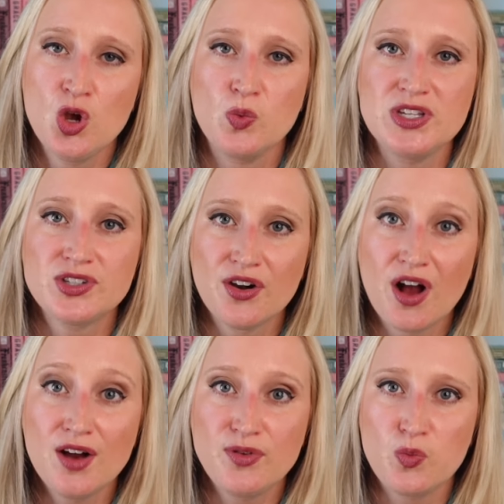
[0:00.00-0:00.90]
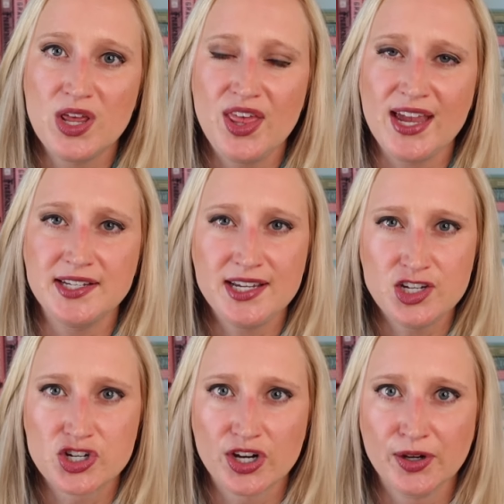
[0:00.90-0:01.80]
We start off with a
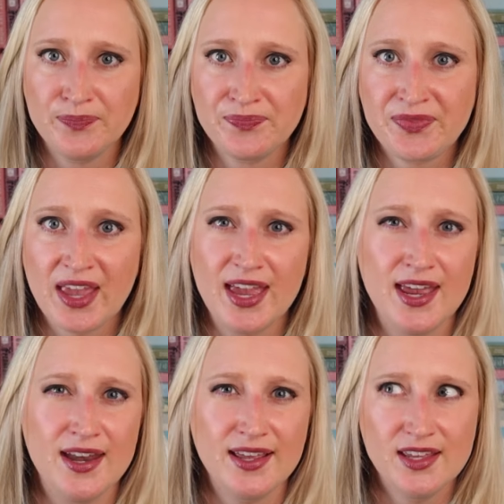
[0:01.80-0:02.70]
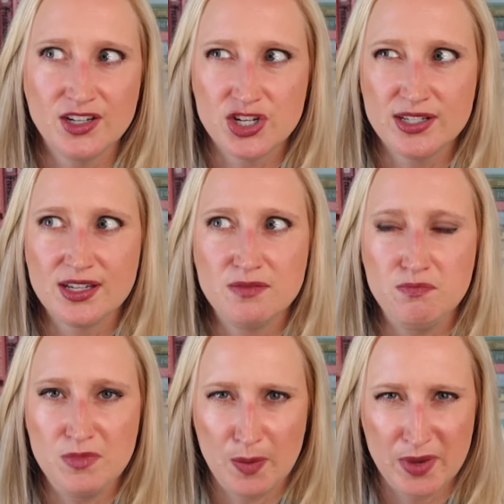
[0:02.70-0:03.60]
teacher. I think she's
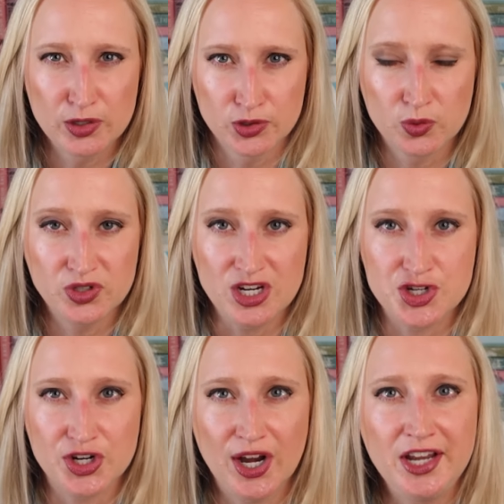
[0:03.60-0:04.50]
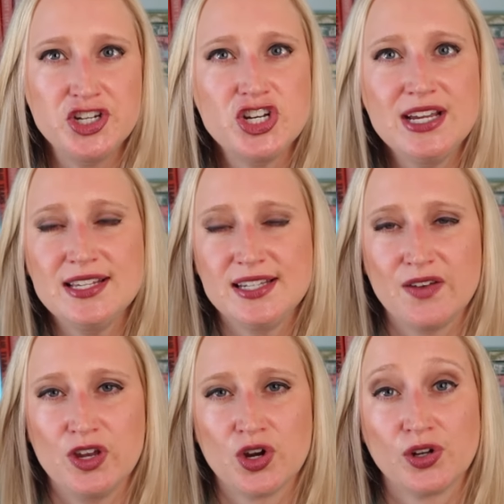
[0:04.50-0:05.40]
a middle school teacher, and she is
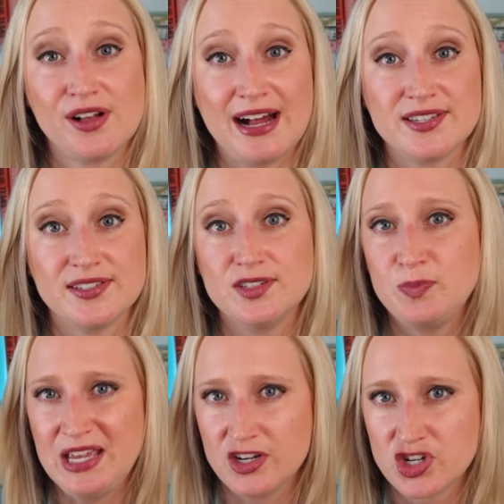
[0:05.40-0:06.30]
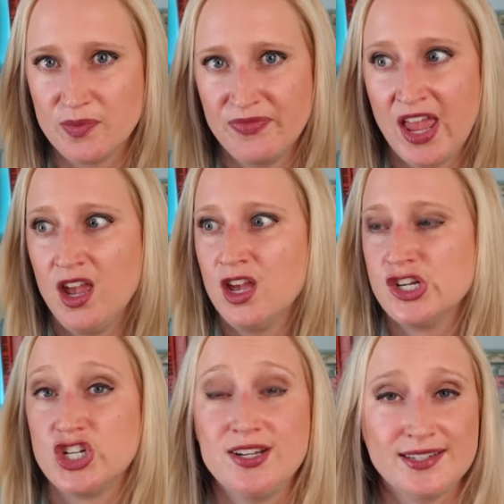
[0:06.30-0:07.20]
giving her class a speech.
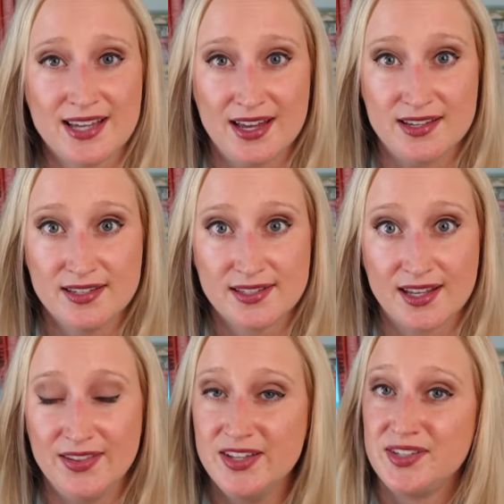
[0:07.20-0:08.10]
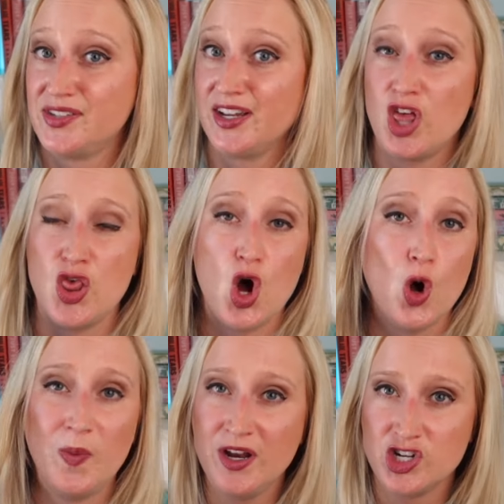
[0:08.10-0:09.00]
She says, and this is like the
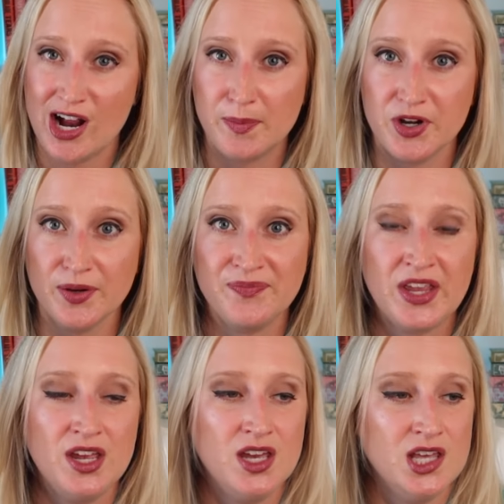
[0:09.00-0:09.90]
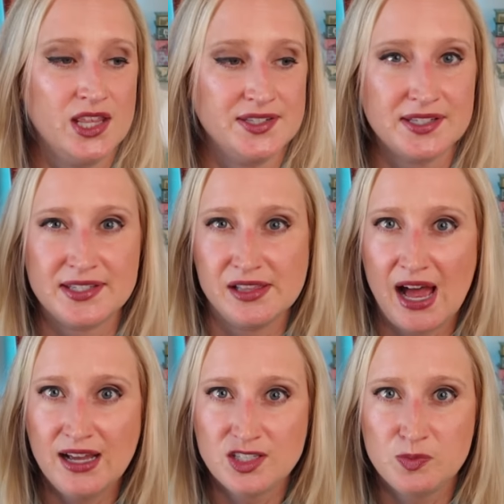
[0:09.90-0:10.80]
opening chapter, this is the
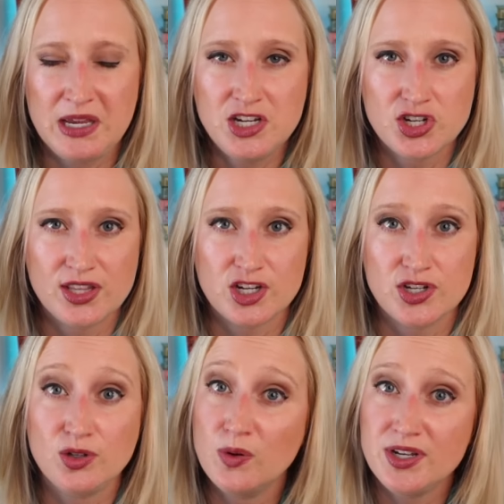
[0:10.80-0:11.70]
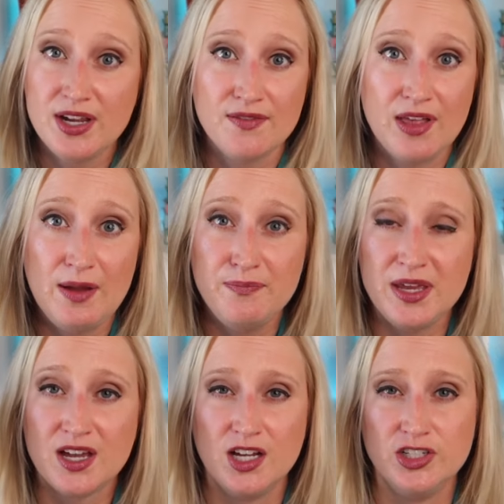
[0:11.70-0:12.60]
last speech that she's going to give them
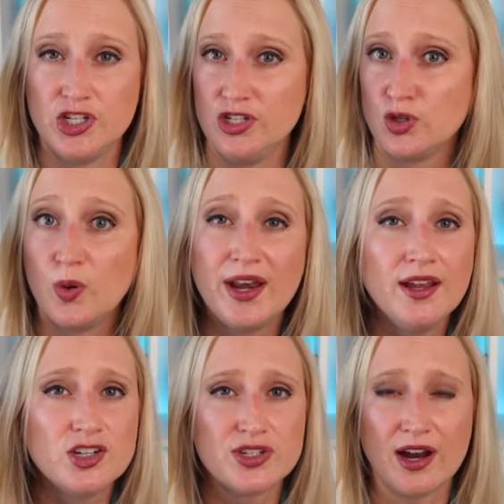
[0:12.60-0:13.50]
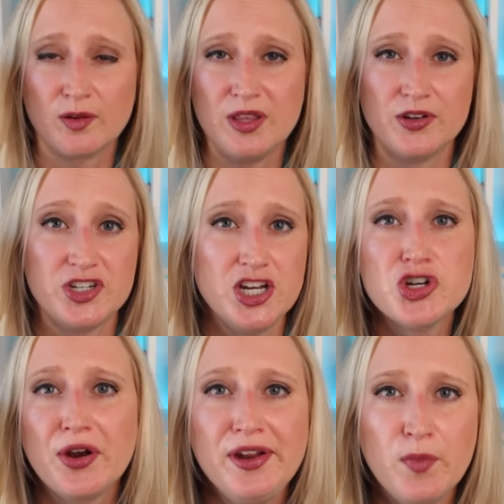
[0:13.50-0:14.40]
because she's quitting. She's not going to be their
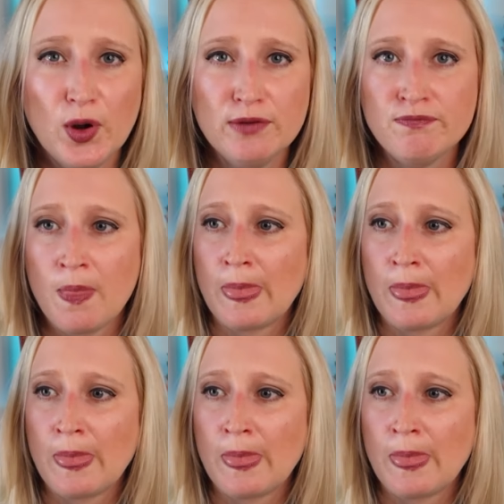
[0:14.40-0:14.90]
teacher anymore.